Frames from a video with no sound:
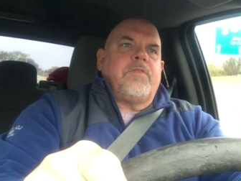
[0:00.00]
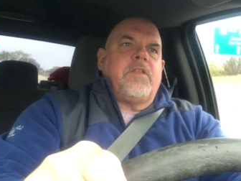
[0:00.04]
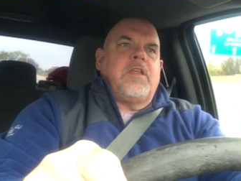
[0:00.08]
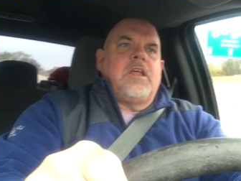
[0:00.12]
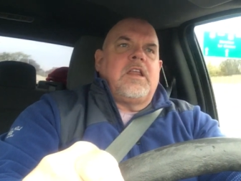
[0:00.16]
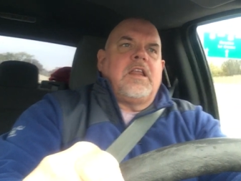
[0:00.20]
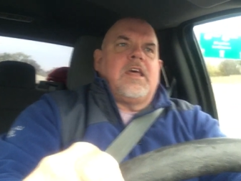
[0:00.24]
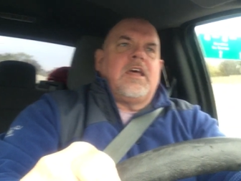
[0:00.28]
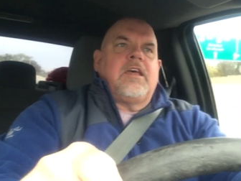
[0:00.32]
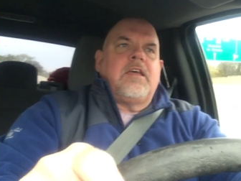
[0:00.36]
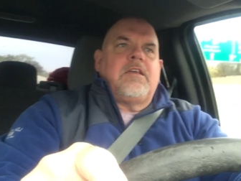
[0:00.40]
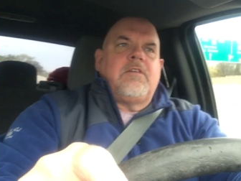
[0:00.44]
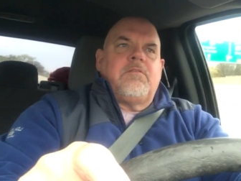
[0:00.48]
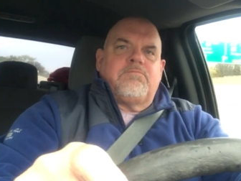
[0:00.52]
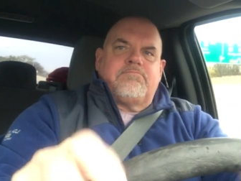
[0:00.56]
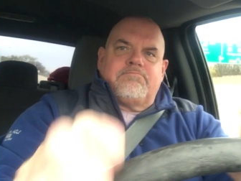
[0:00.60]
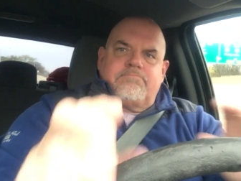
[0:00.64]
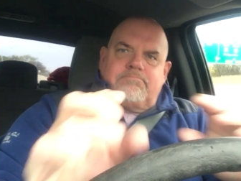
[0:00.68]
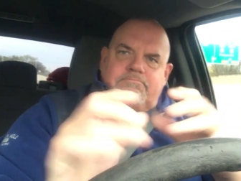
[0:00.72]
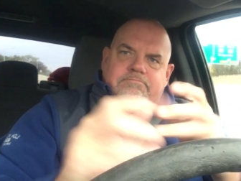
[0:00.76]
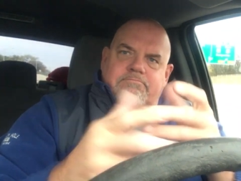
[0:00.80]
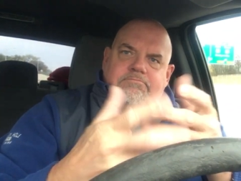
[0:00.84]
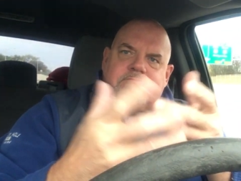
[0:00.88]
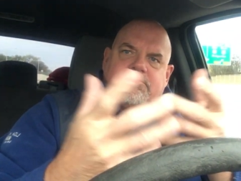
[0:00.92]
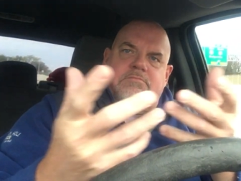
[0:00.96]
and I
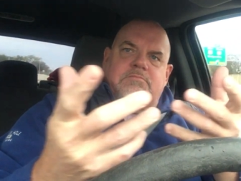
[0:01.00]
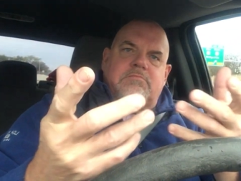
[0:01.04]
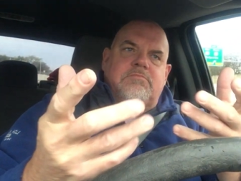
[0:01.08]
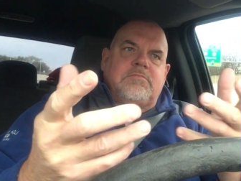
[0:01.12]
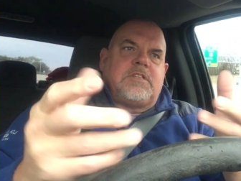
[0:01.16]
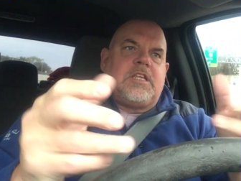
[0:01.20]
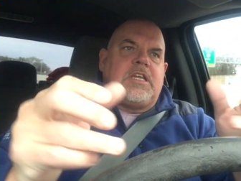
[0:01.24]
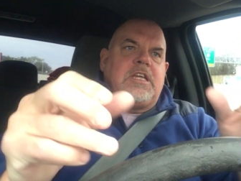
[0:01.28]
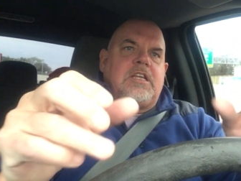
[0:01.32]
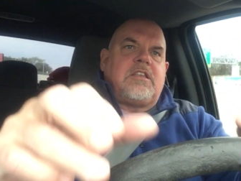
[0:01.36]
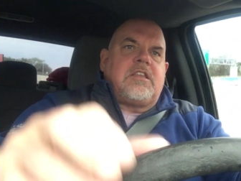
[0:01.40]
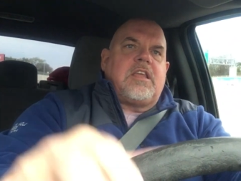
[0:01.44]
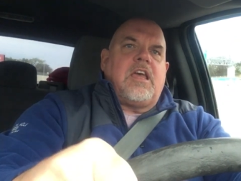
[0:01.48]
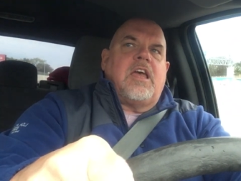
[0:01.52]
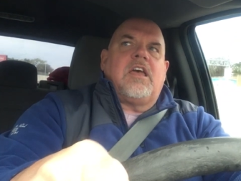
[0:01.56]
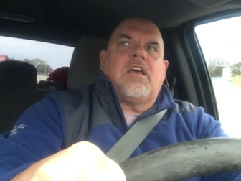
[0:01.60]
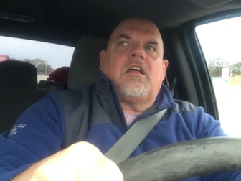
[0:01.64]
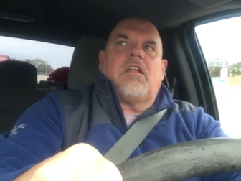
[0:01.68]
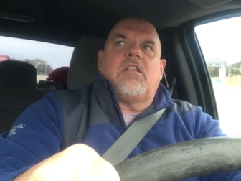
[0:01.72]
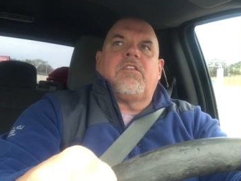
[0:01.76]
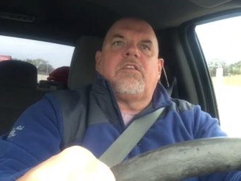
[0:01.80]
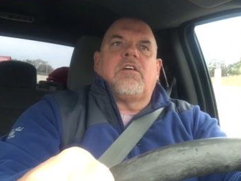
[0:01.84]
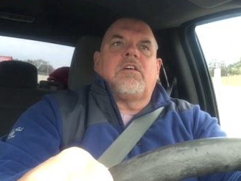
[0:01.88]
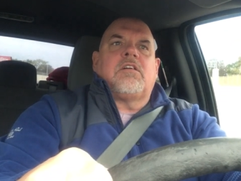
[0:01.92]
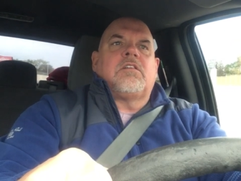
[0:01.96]

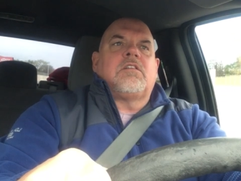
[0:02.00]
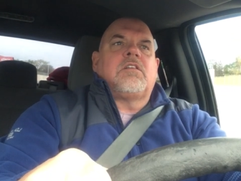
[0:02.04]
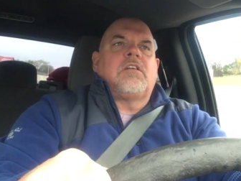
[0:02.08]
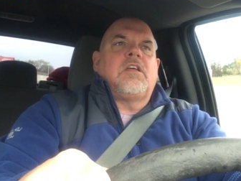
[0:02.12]
detail the uh,